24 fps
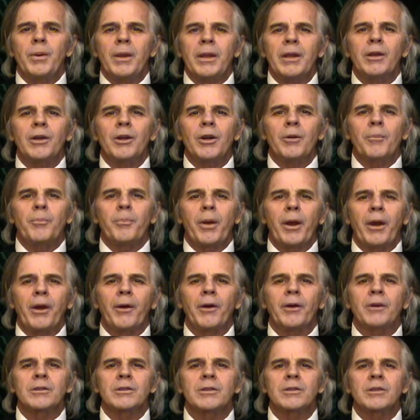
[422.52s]
Be good
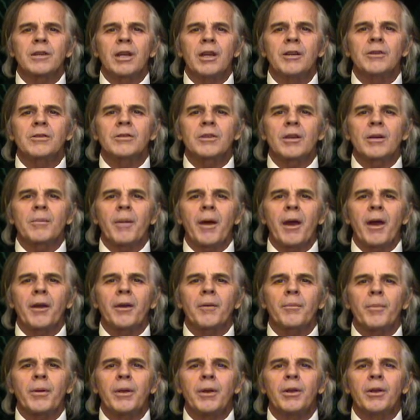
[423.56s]
parents. Teach them how
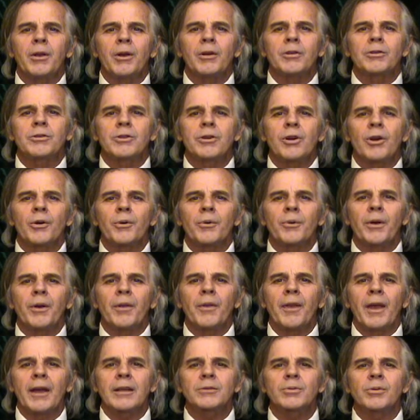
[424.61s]
to be good
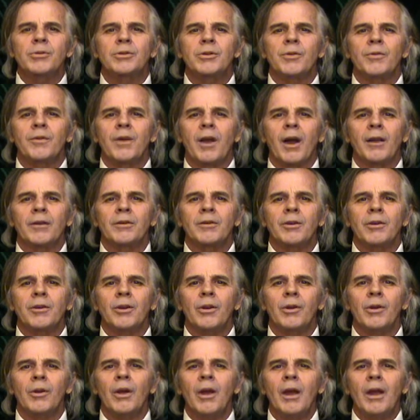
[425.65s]
children. That's what you've got to
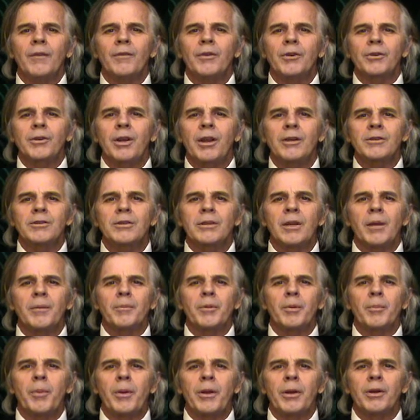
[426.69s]
do. If you're teaching
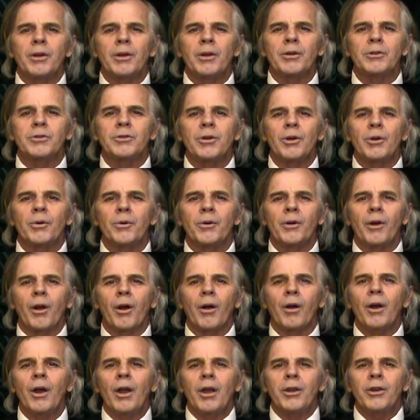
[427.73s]
them to be good children and
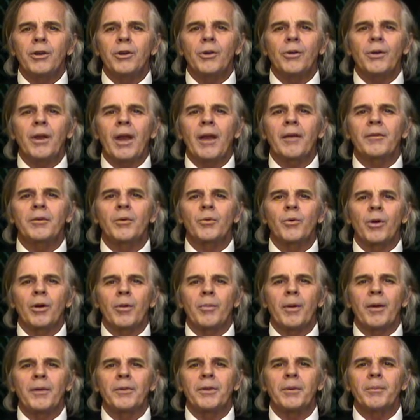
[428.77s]
all, you don't have to
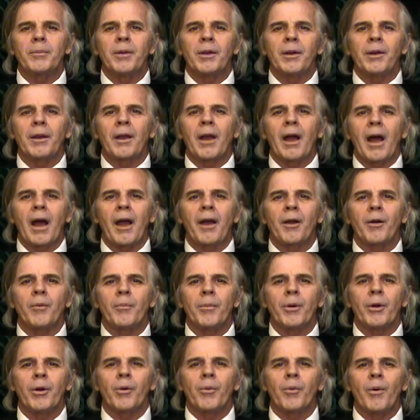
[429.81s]
worry about them getting high
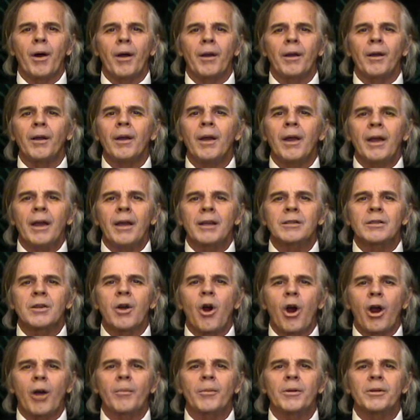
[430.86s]
on marijuana. It's
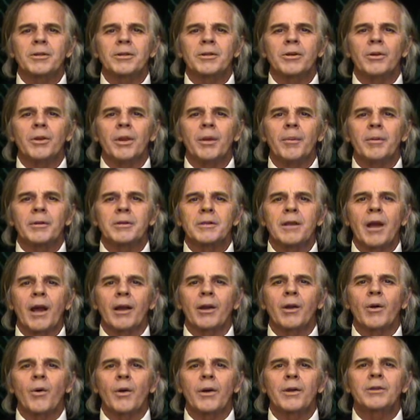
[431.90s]
harmless to them. It's
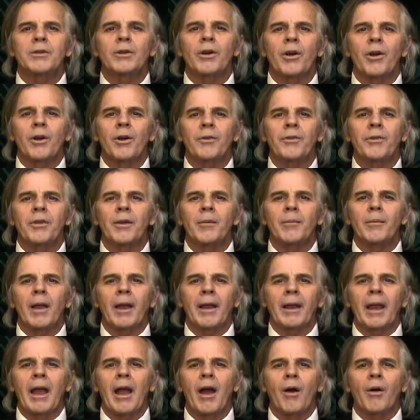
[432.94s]
not going to hurt them
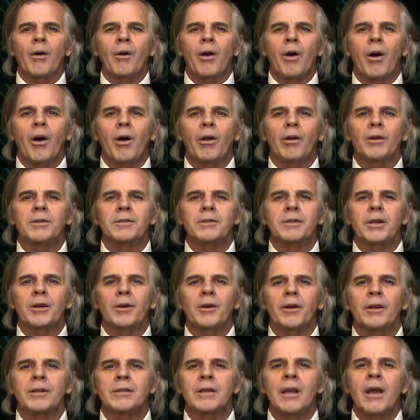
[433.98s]
like alcohol and
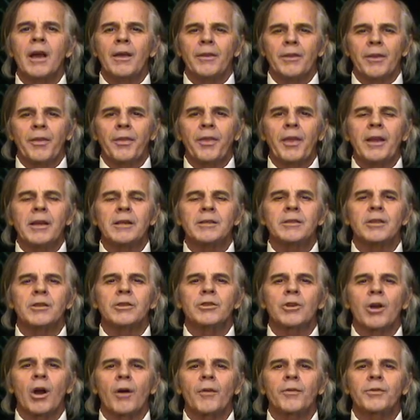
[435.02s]
cigarettes, the things
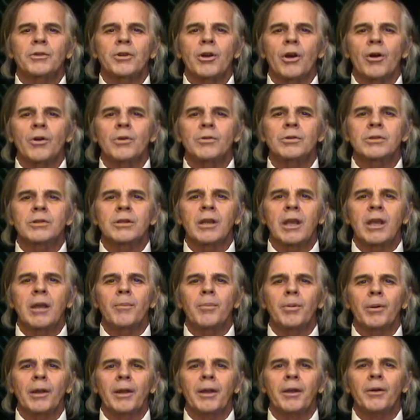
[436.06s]
that y'all chose to
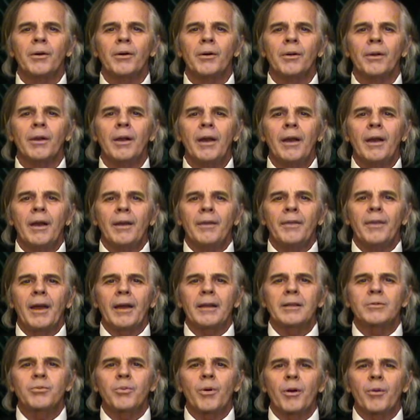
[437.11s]
keep legal.
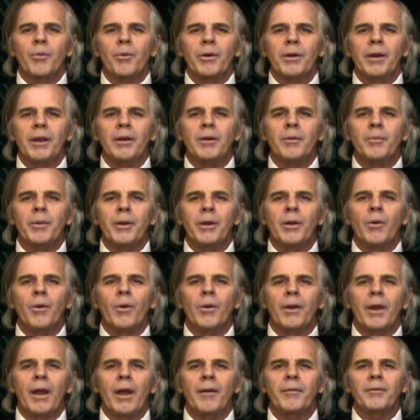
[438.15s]
That's where we need to be
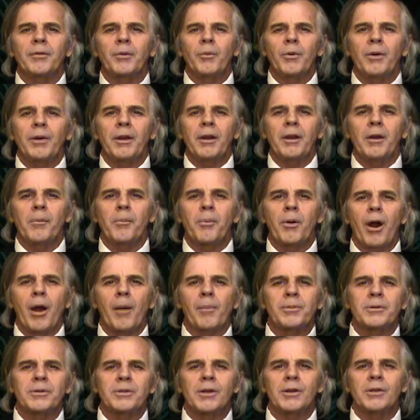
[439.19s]
going after. We need a
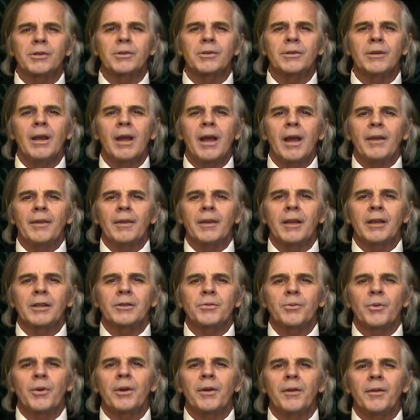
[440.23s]
proposition that
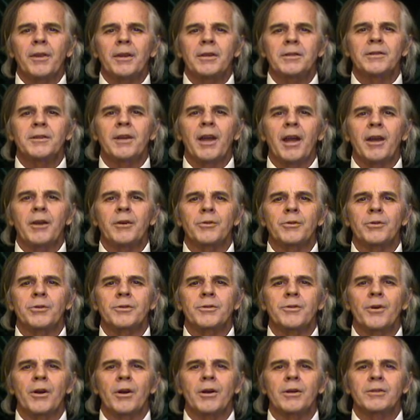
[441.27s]
gets rid of these dangerous
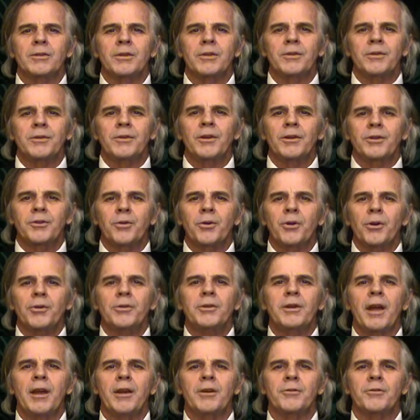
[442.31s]
drugs, the, the true
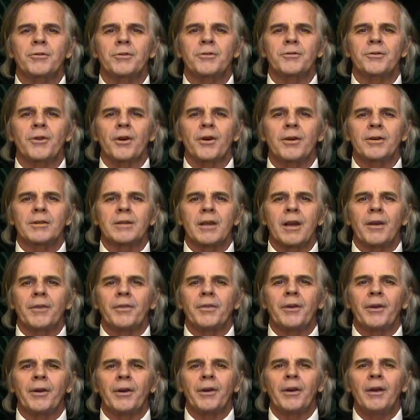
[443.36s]
dangerous drugs
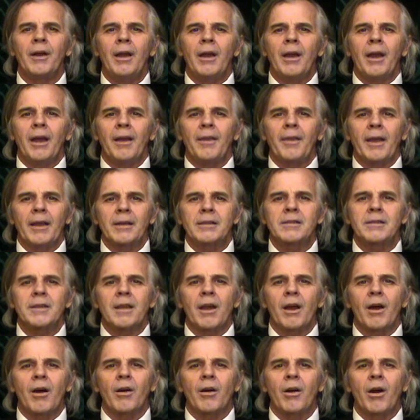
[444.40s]
out there. And that's
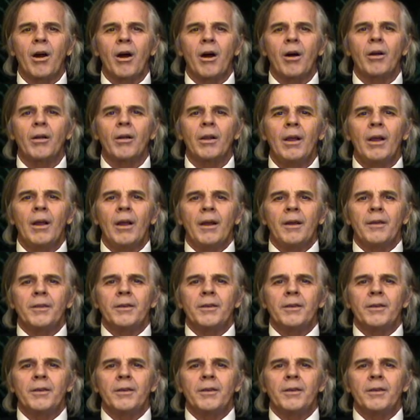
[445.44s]
the alcohol,